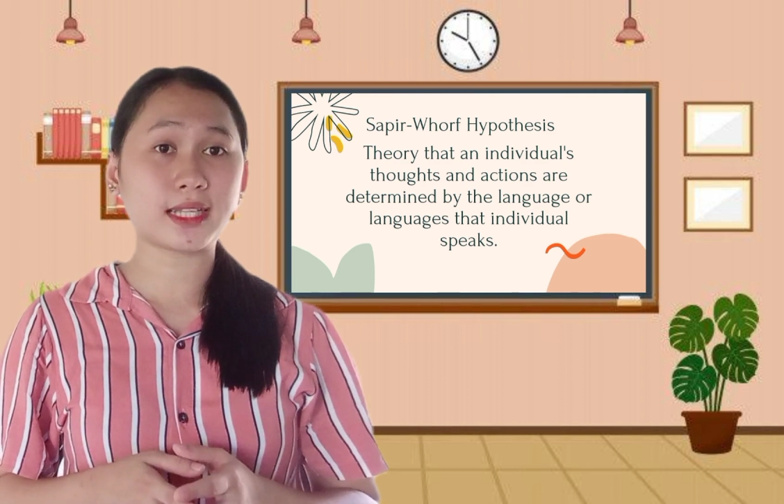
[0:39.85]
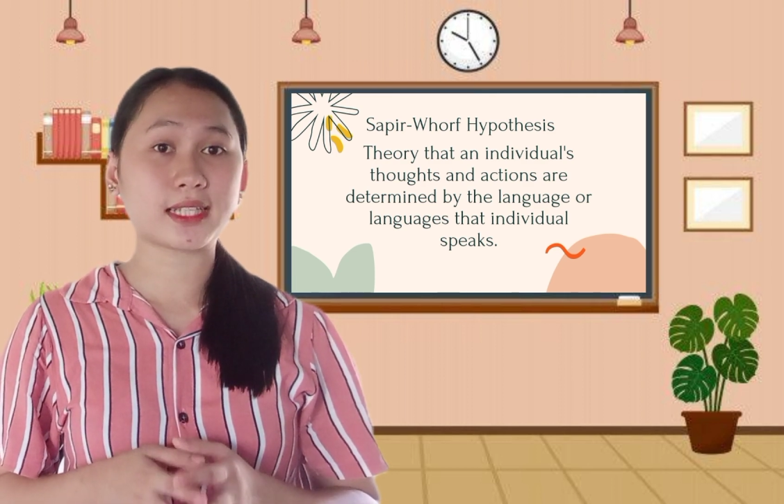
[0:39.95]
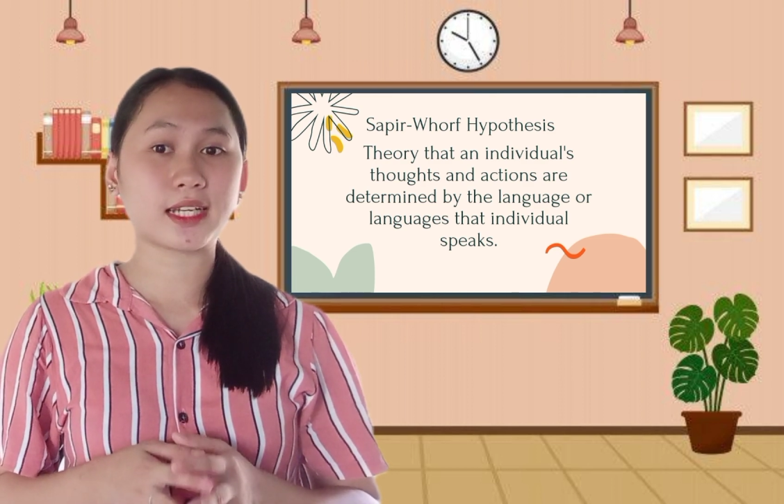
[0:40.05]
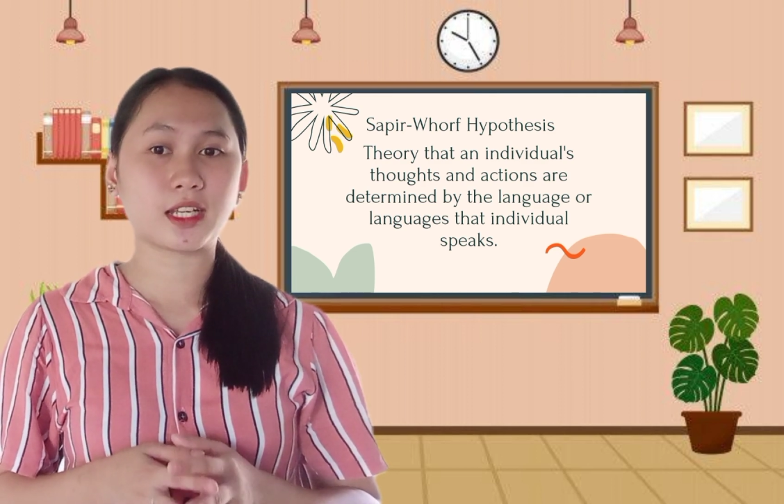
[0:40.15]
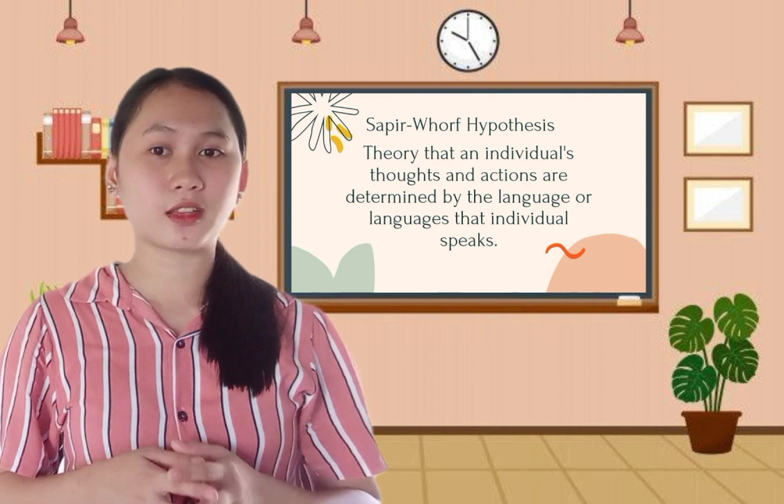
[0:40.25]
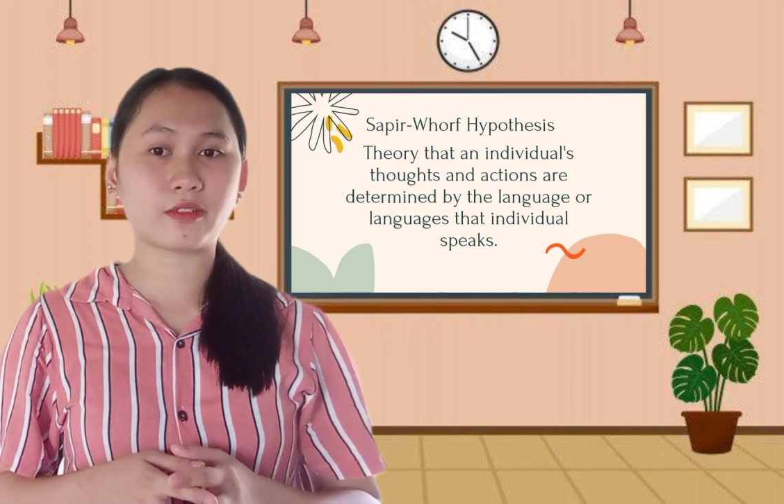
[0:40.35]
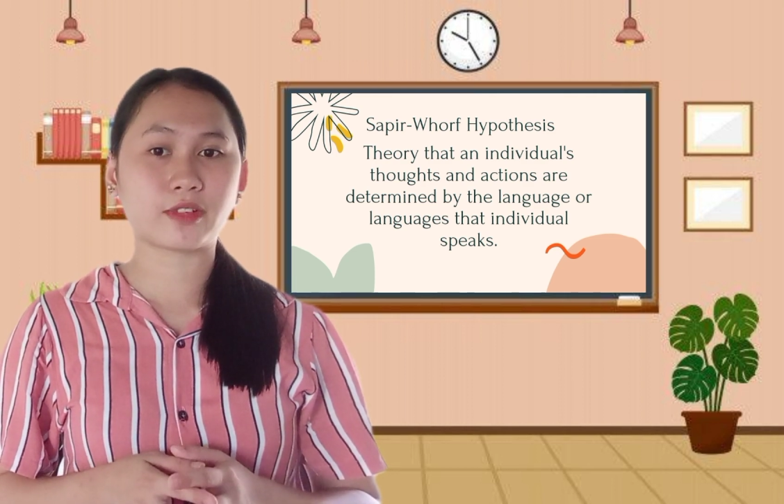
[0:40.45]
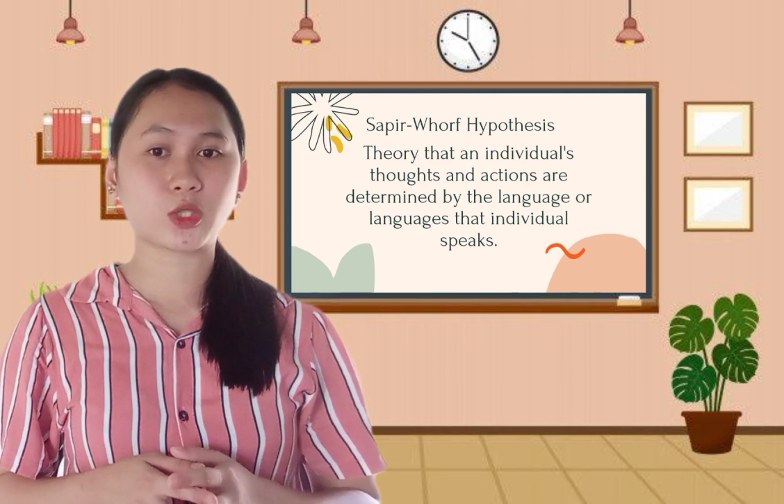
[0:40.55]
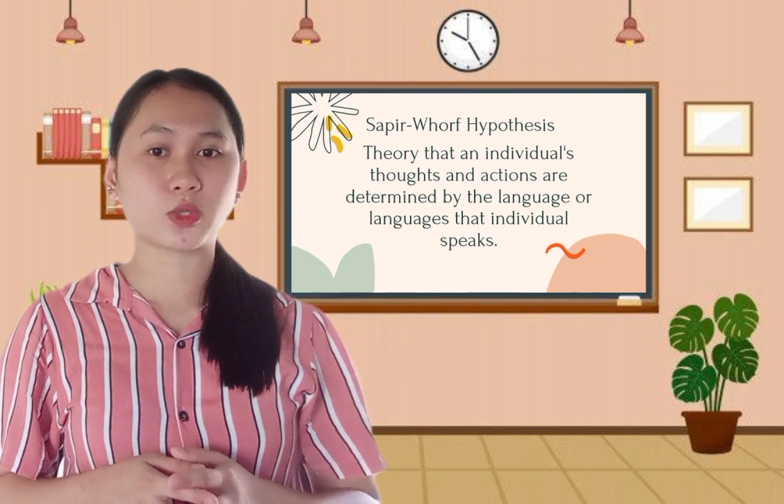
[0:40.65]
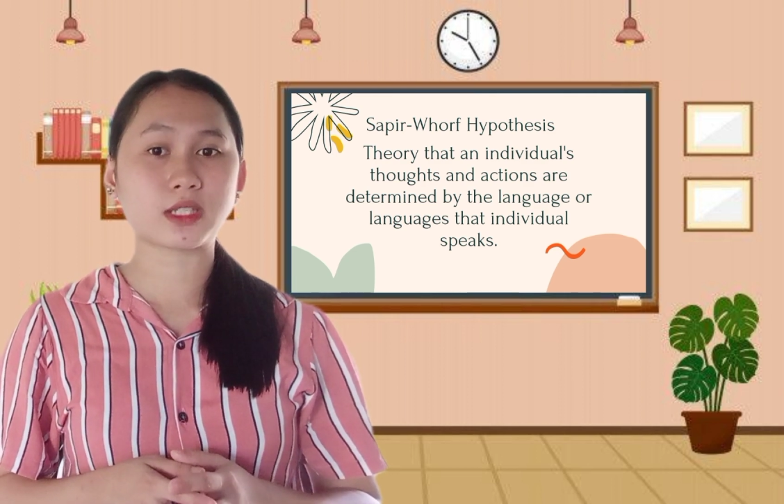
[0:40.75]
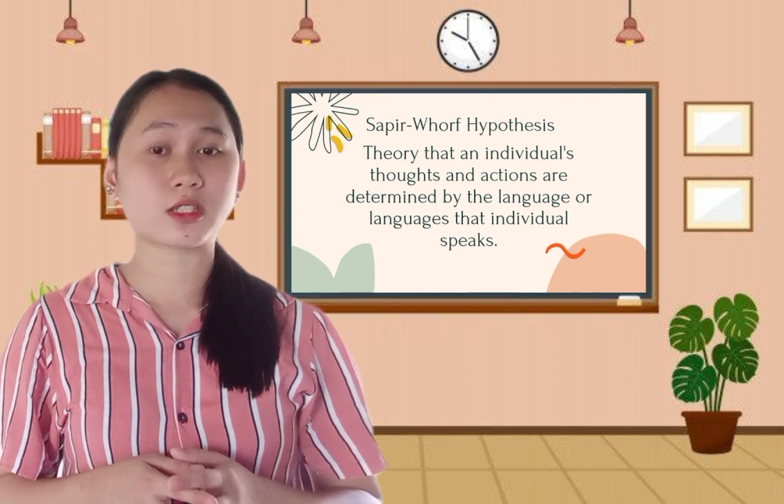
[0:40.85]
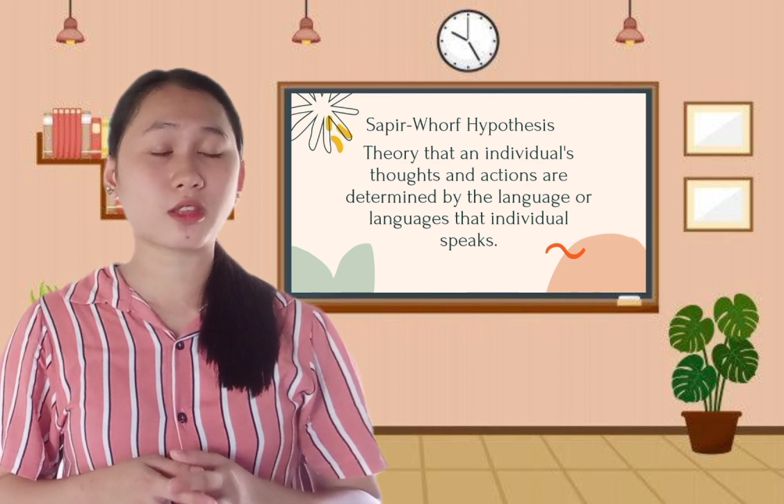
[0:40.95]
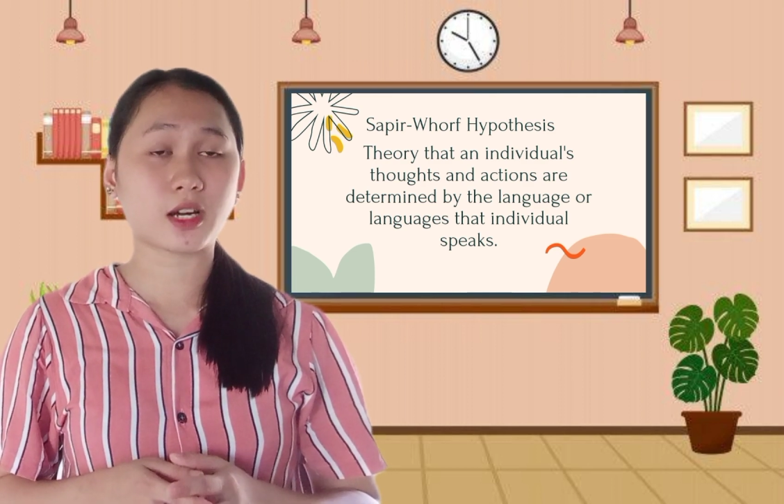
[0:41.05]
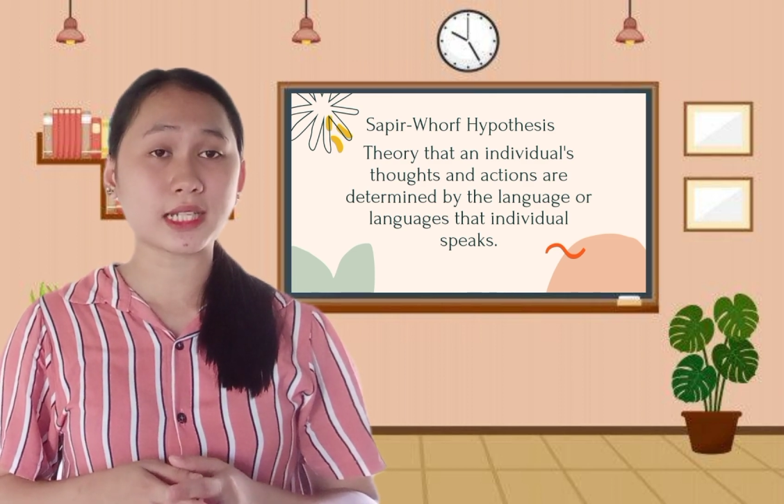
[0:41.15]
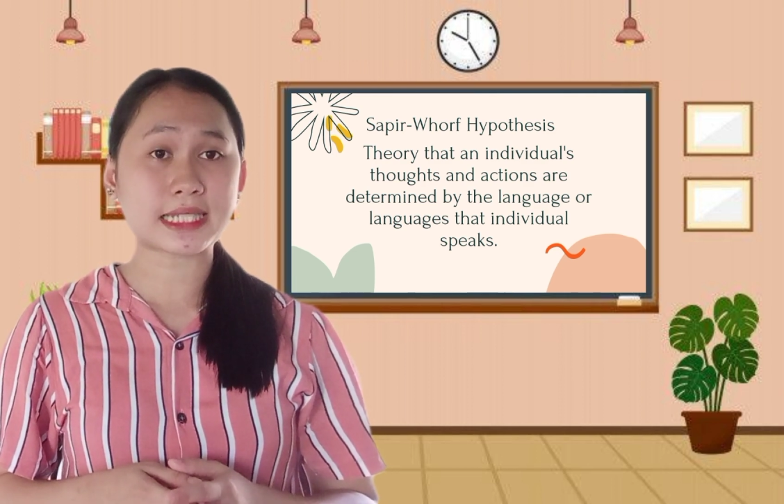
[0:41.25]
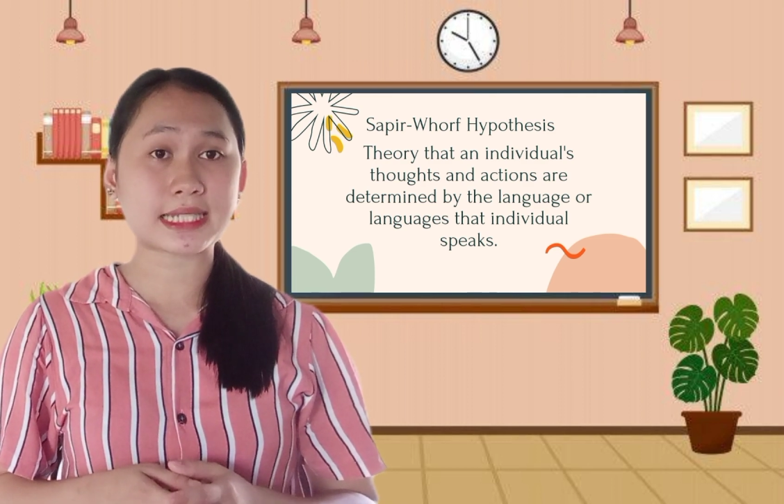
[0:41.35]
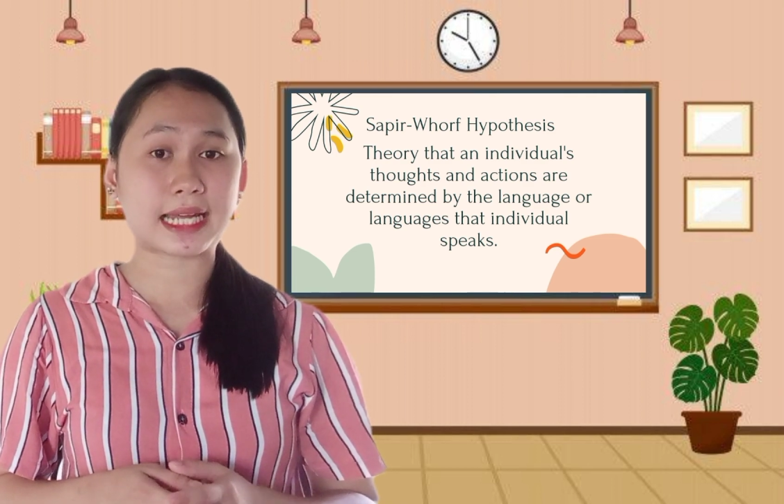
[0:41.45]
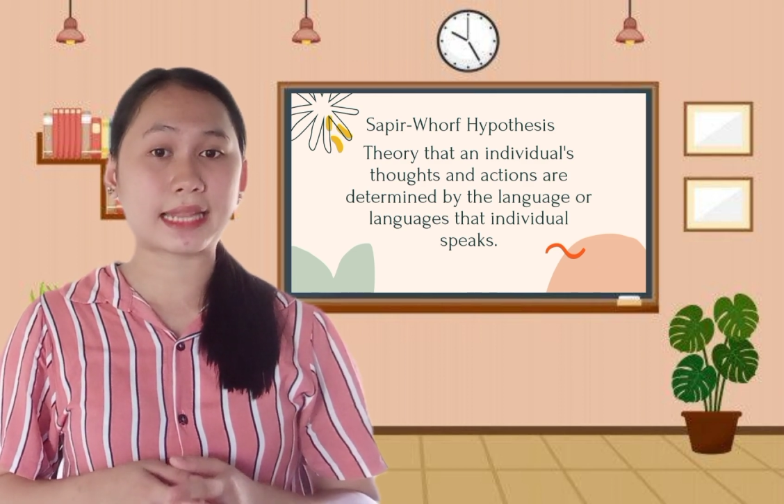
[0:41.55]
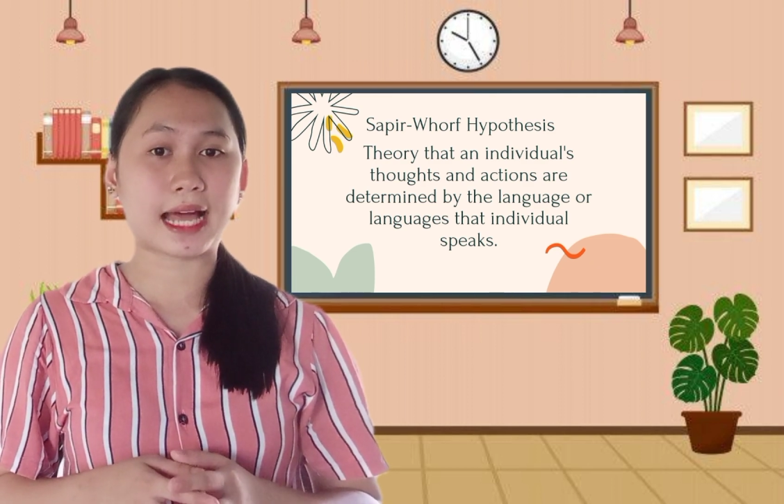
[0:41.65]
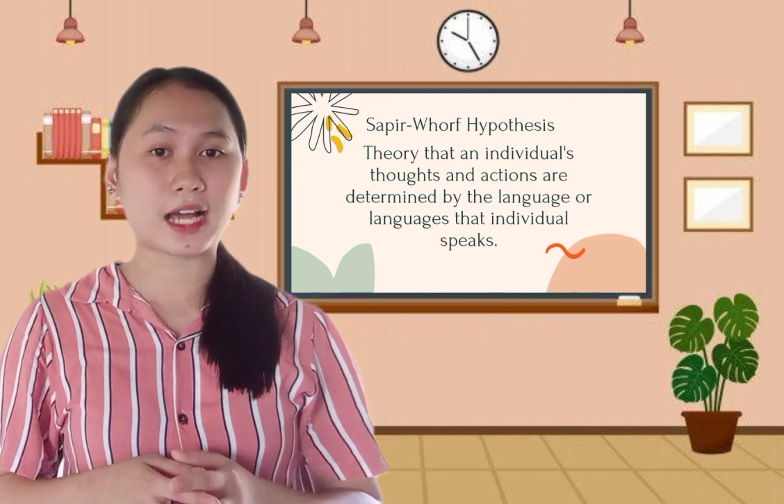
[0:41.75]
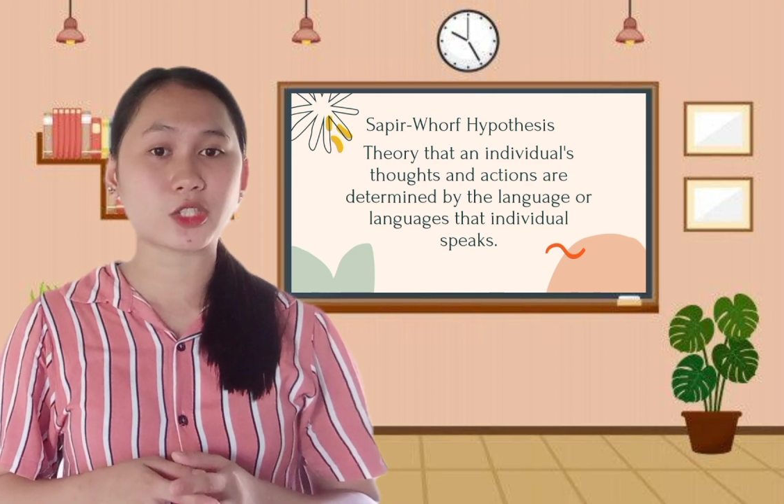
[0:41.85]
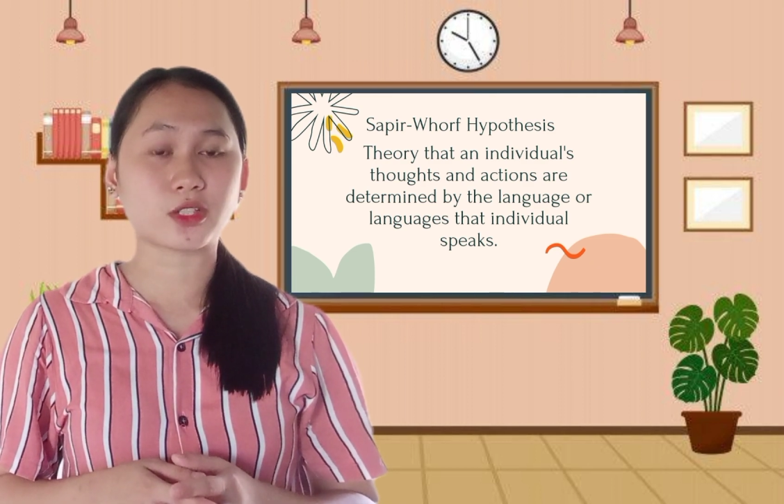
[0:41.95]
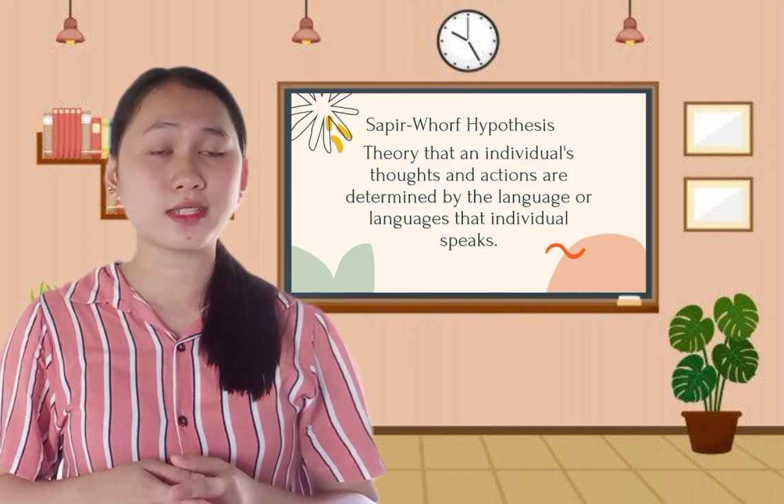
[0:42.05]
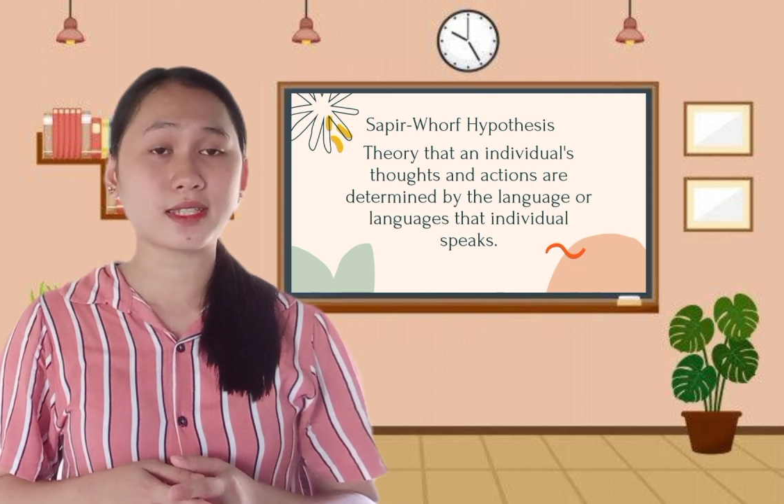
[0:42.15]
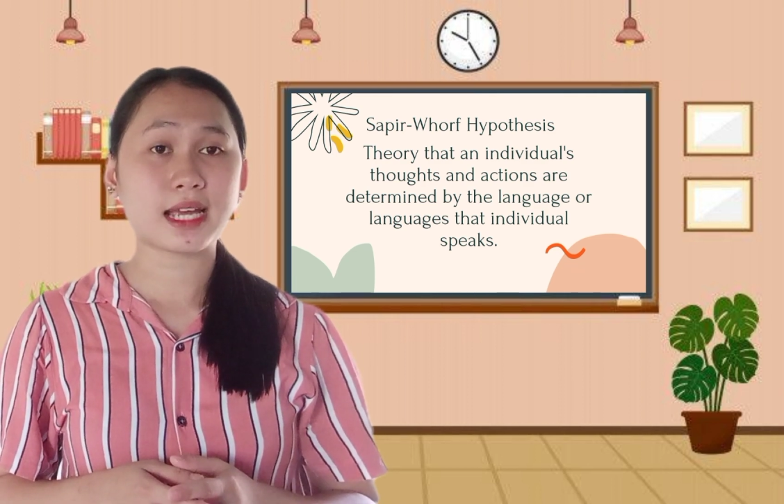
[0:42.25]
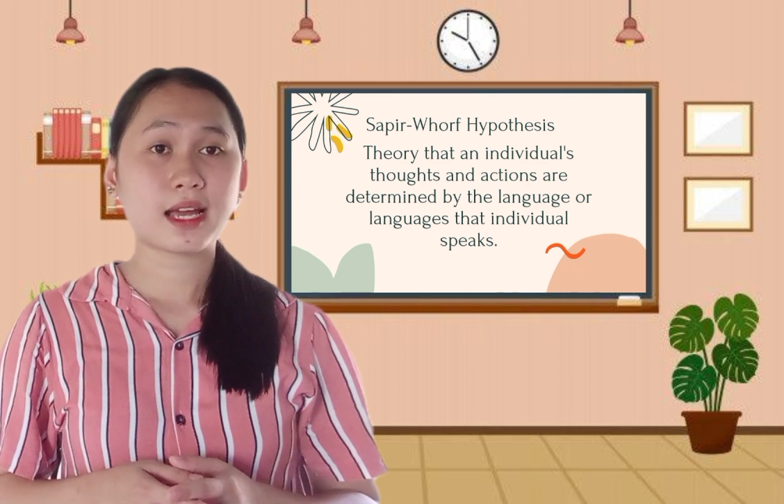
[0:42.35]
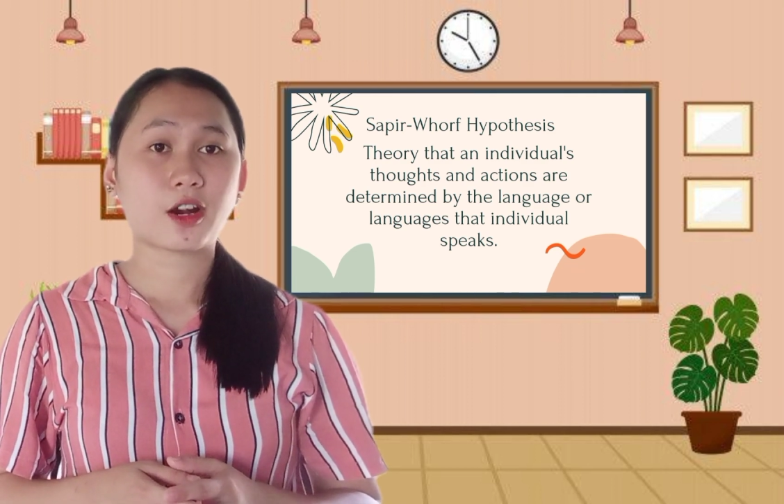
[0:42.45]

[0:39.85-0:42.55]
that an individual's thoughts and actions